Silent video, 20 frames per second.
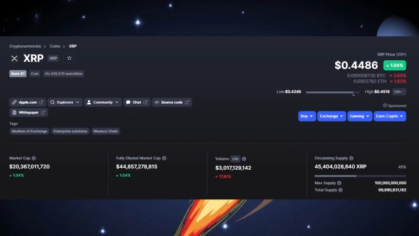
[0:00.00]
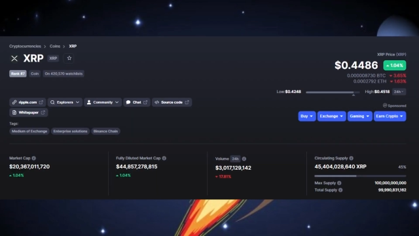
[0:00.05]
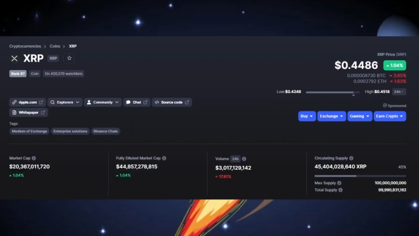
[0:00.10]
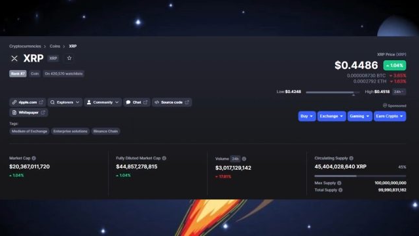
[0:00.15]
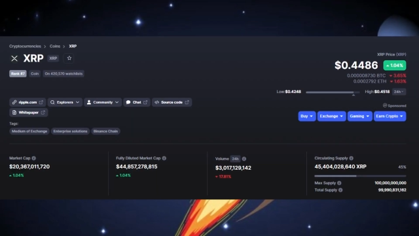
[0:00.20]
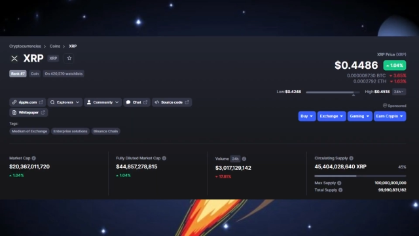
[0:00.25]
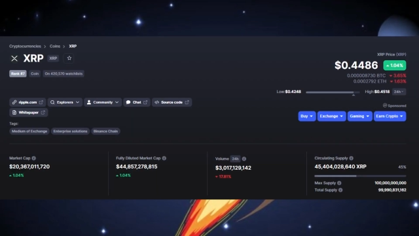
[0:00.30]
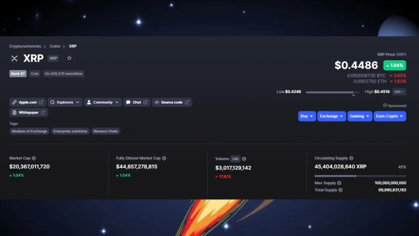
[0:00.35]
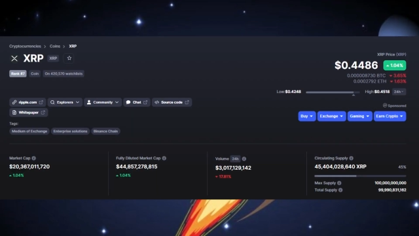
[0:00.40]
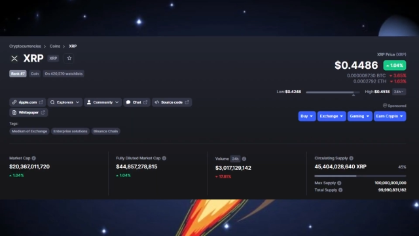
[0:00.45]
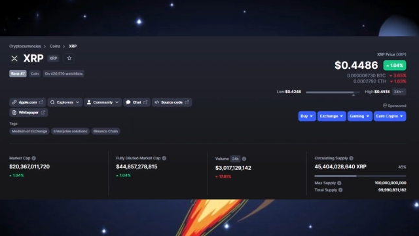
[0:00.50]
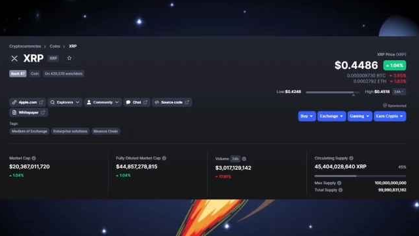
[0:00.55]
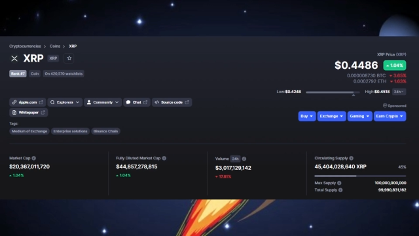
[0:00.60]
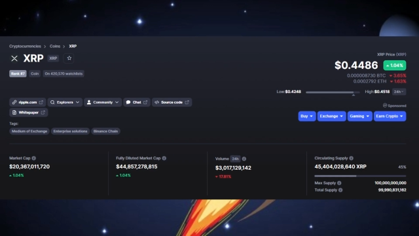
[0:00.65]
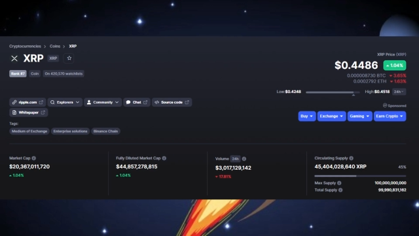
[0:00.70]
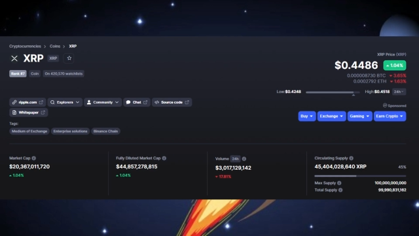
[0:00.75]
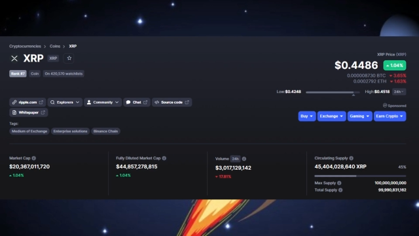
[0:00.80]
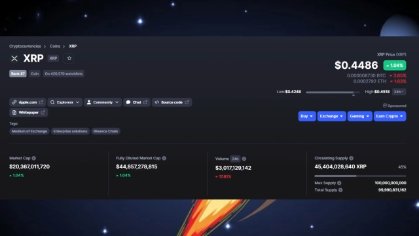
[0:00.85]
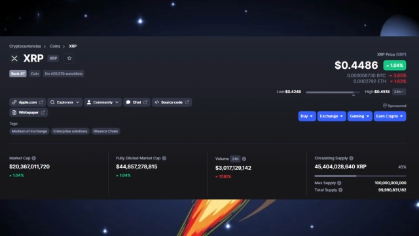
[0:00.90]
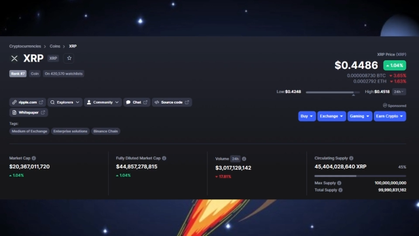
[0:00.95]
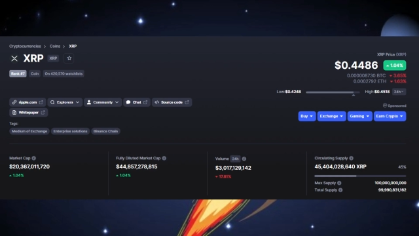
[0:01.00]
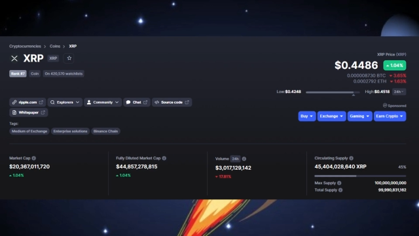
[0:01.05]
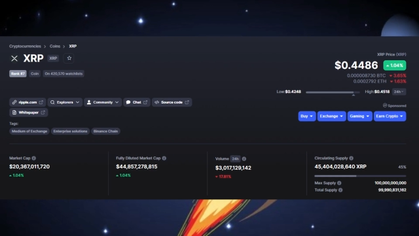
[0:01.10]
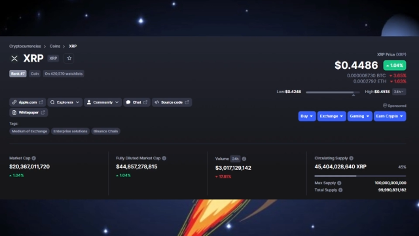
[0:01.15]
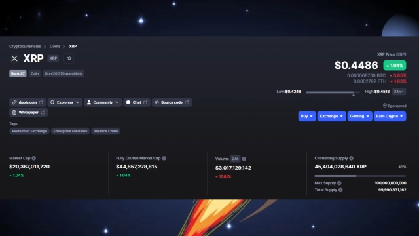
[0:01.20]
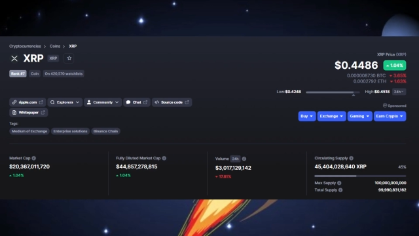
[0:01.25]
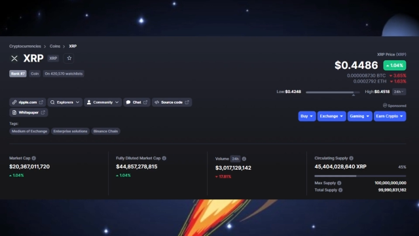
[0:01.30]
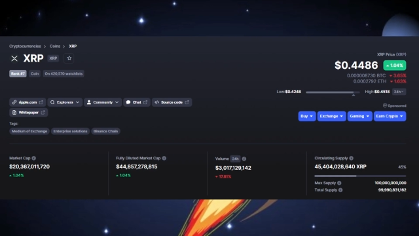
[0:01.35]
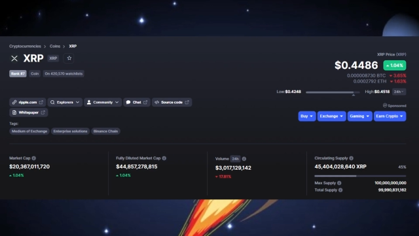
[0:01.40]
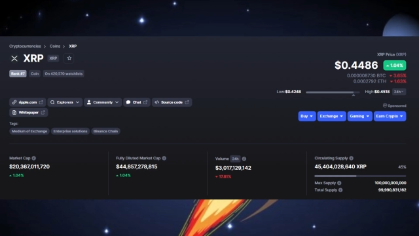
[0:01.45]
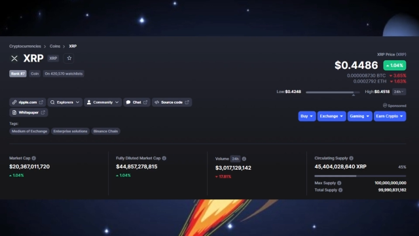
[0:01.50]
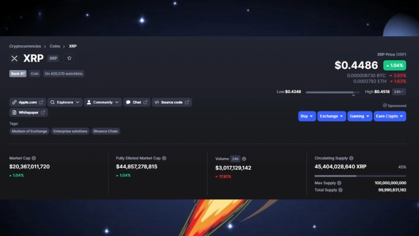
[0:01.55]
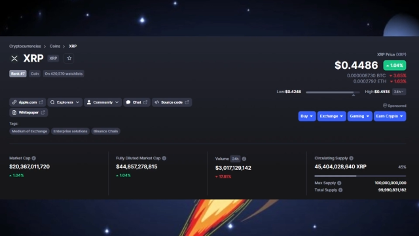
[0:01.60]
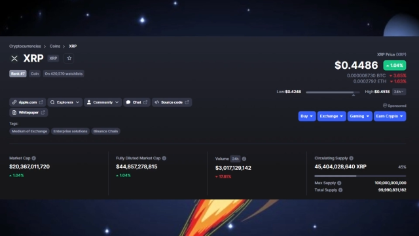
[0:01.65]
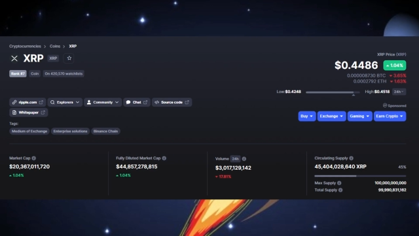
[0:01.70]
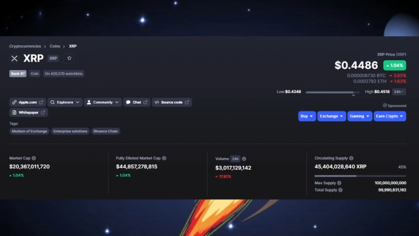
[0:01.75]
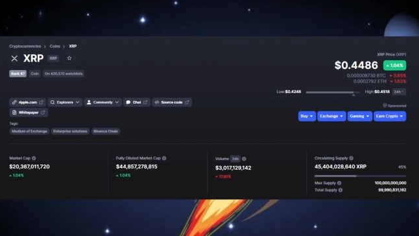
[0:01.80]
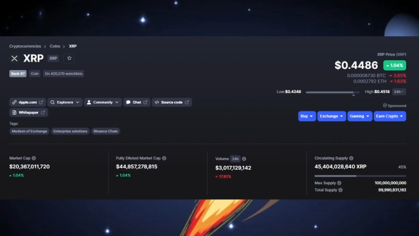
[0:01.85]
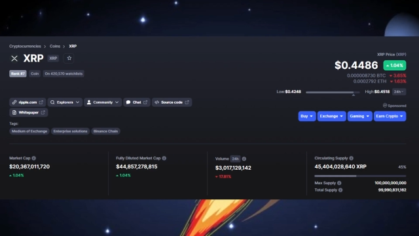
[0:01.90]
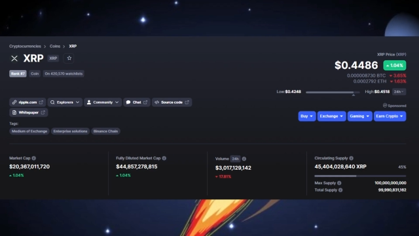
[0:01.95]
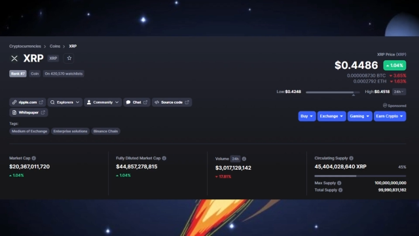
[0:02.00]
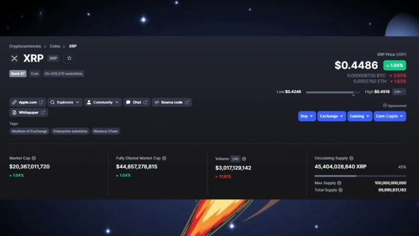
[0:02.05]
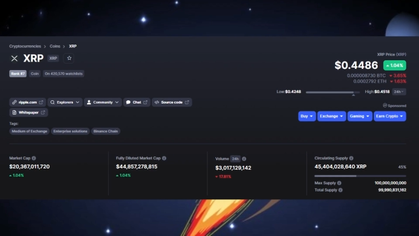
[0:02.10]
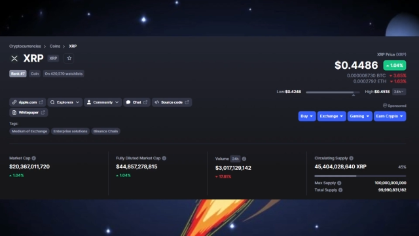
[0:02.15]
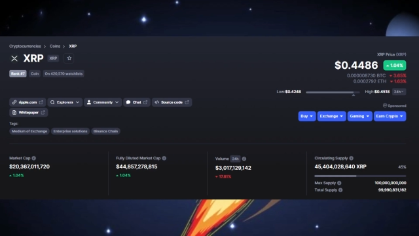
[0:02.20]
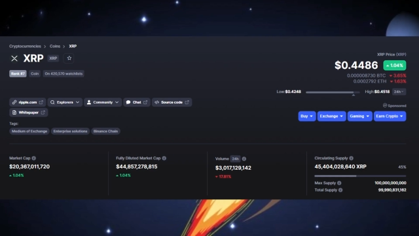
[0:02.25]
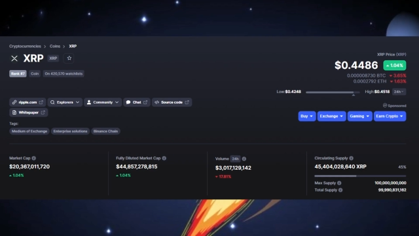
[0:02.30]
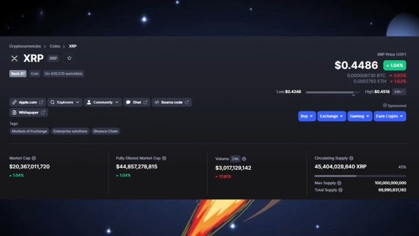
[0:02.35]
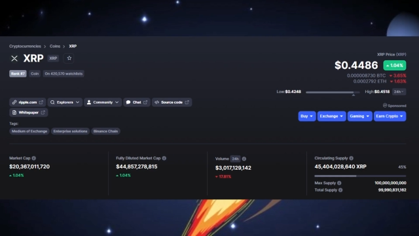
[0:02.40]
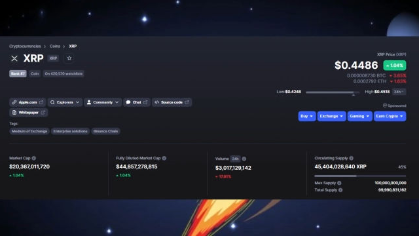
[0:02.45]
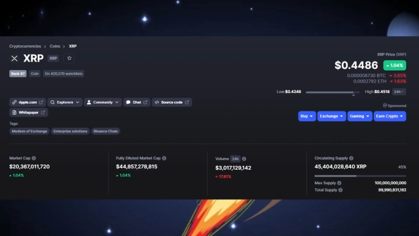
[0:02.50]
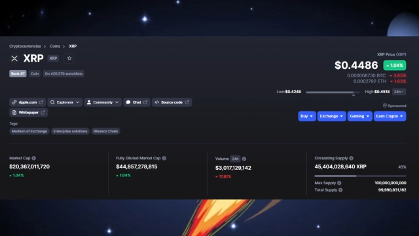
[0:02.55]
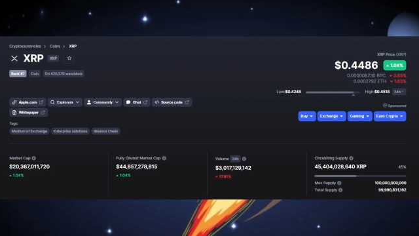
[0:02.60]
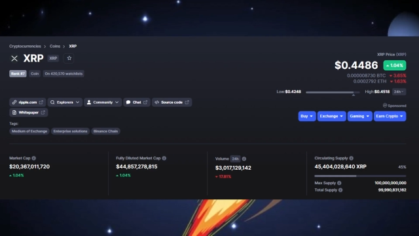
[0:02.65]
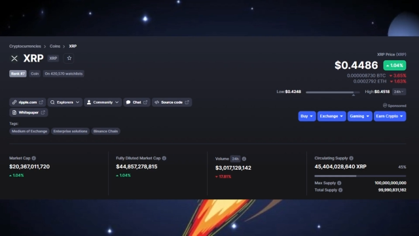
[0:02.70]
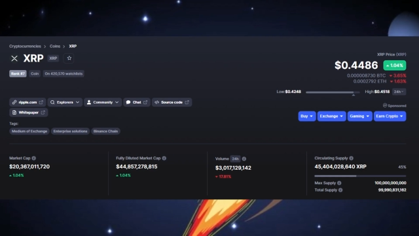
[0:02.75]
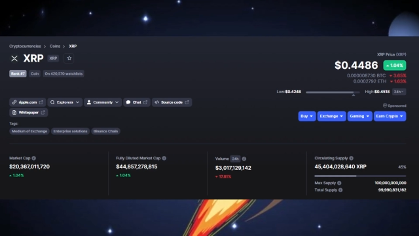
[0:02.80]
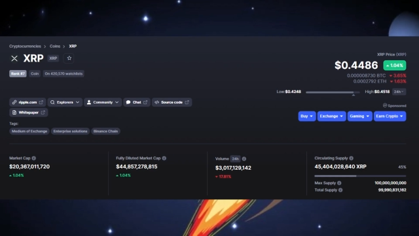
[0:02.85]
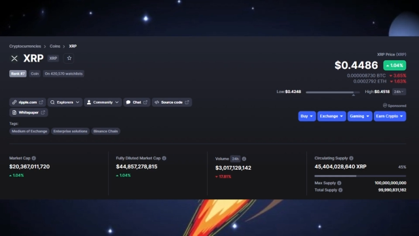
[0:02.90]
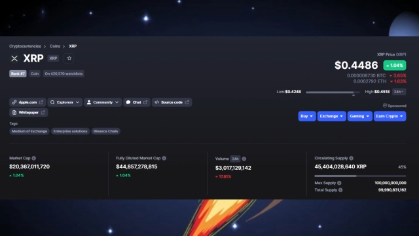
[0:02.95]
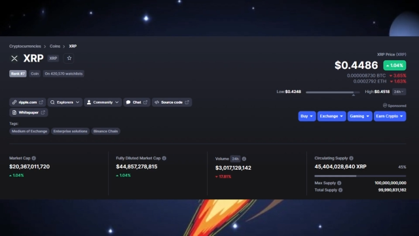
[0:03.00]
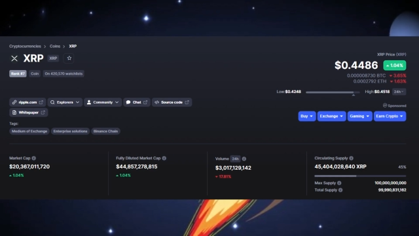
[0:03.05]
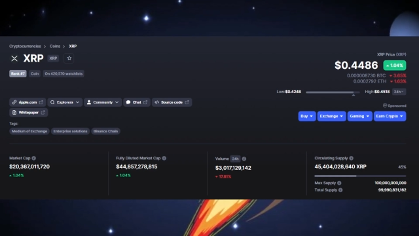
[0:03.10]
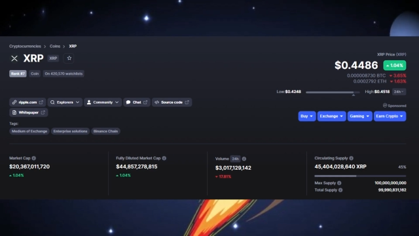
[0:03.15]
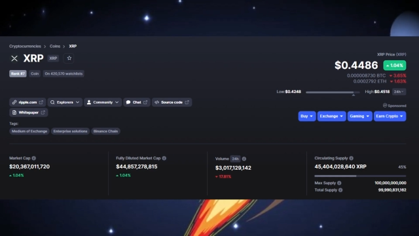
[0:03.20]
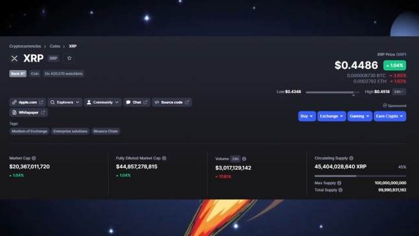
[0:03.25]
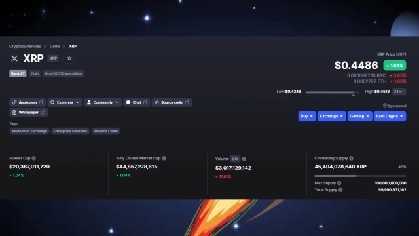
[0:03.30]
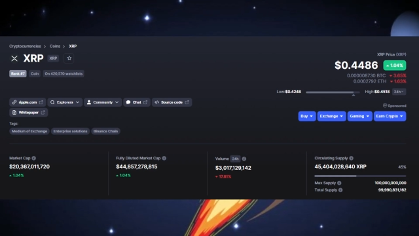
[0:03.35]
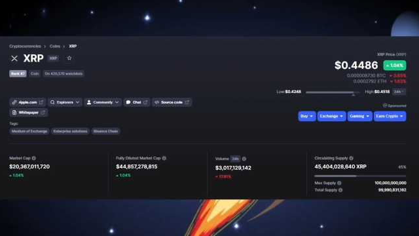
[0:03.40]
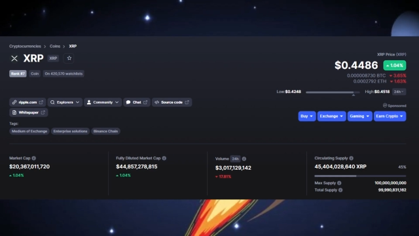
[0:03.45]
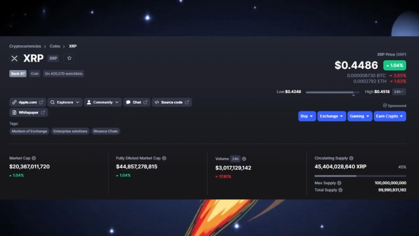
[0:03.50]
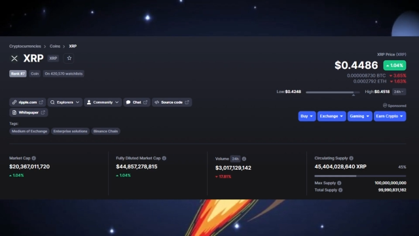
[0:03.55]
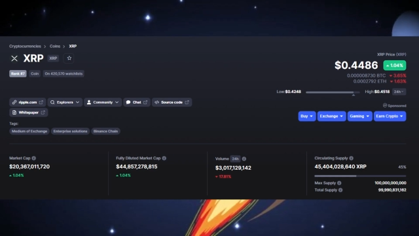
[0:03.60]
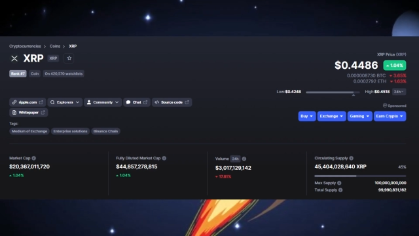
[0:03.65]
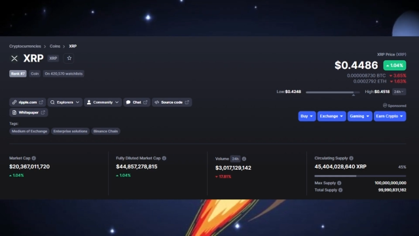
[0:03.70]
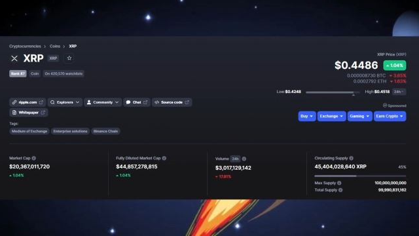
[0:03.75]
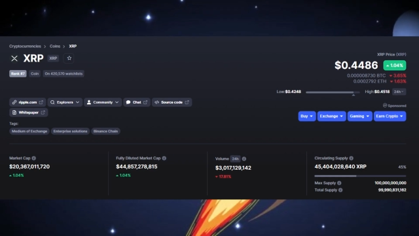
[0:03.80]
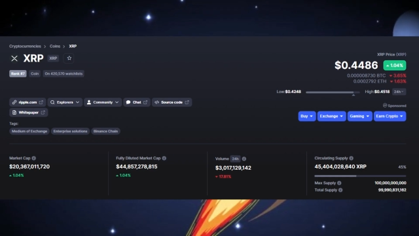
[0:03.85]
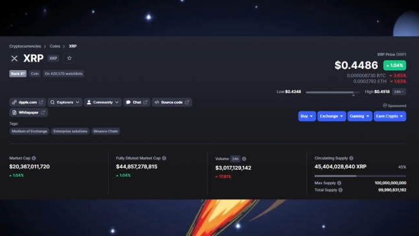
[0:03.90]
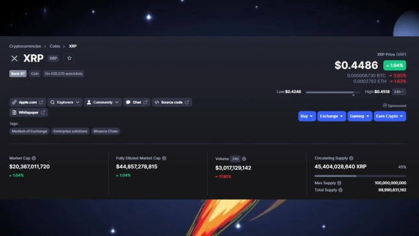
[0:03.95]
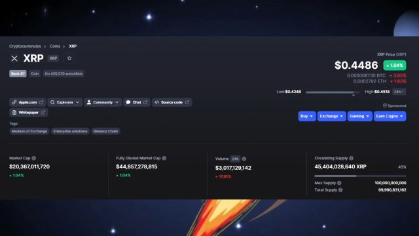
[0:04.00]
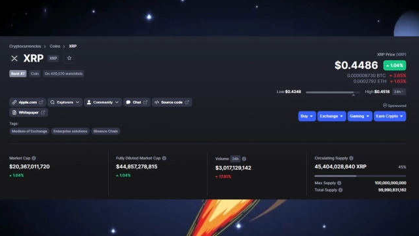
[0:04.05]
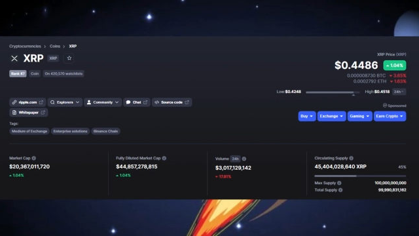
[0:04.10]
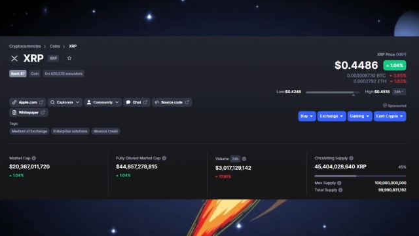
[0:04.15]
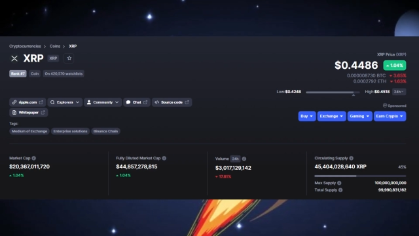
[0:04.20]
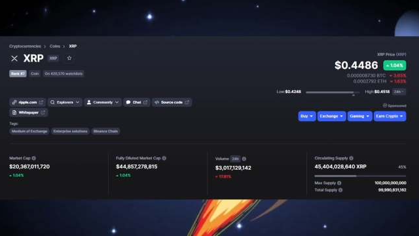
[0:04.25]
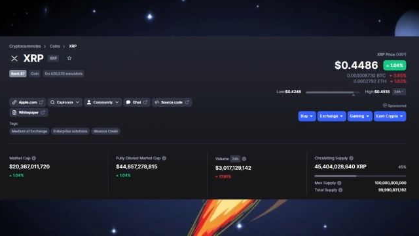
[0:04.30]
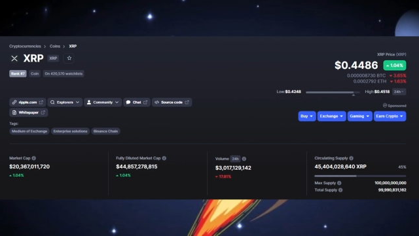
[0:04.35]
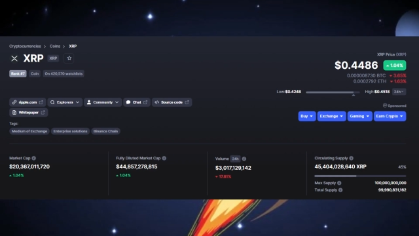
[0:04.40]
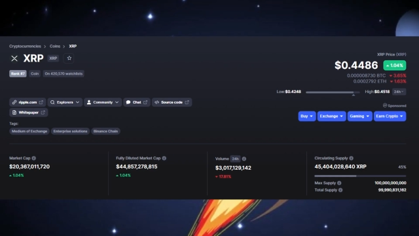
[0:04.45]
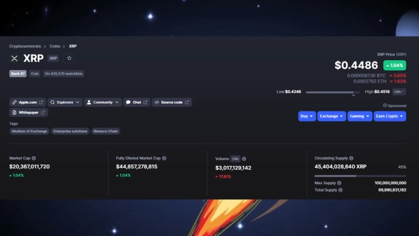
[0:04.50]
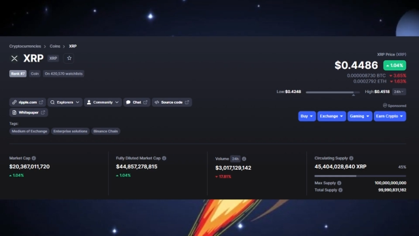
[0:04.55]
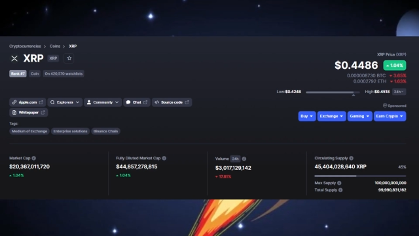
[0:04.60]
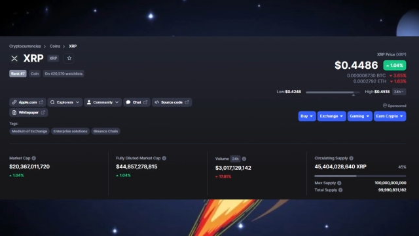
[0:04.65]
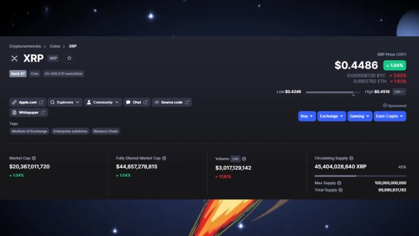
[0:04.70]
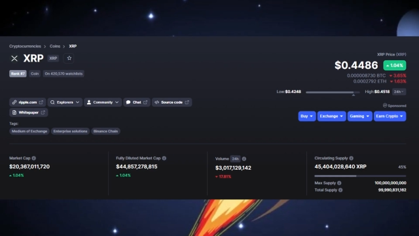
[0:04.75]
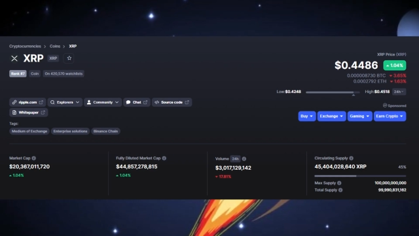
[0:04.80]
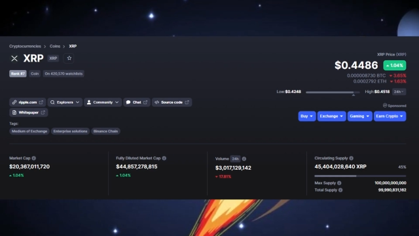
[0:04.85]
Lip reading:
(no speaker visible)